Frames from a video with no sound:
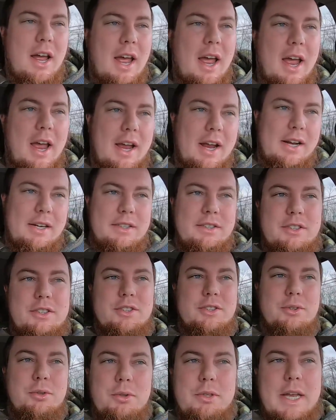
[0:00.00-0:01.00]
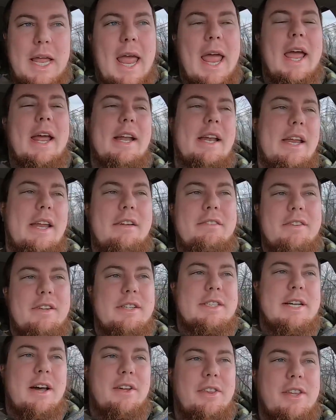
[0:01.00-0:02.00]
and you can't
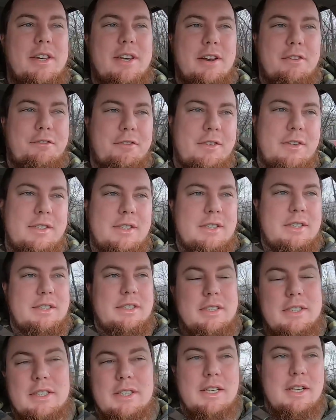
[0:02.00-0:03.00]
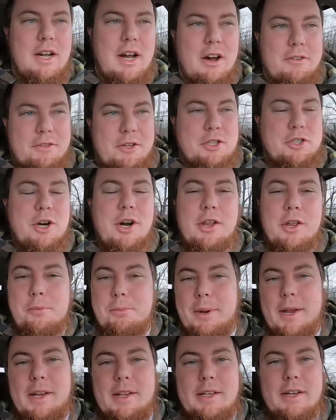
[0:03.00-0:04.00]
even tell the difference of the trailer
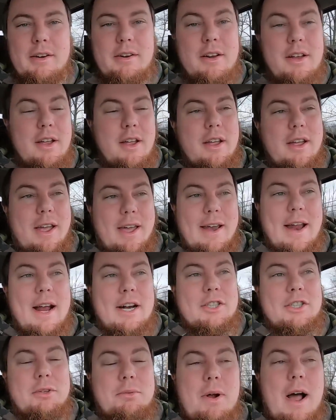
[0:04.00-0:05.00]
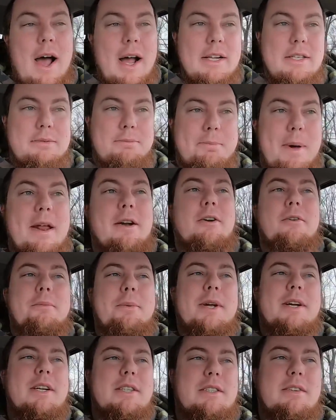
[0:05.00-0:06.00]
being there. It actually rides better
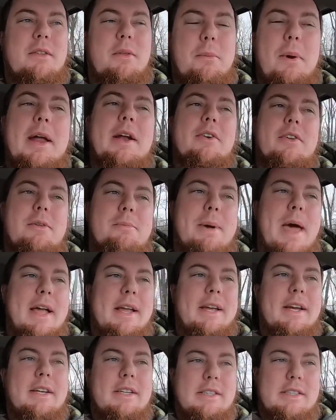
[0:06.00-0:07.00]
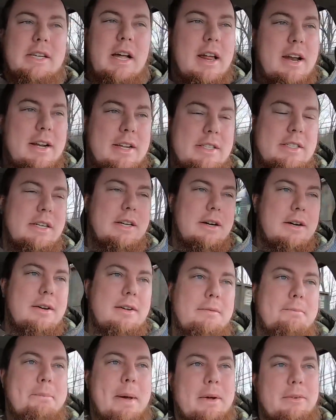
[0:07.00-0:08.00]
because of the weight on the back end. It's not as
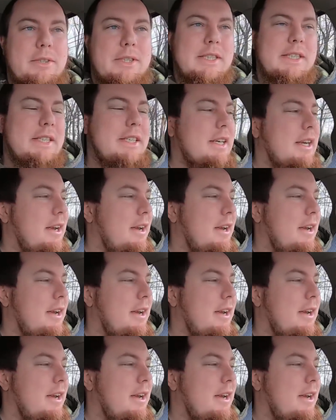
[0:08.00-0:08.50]
bouncy.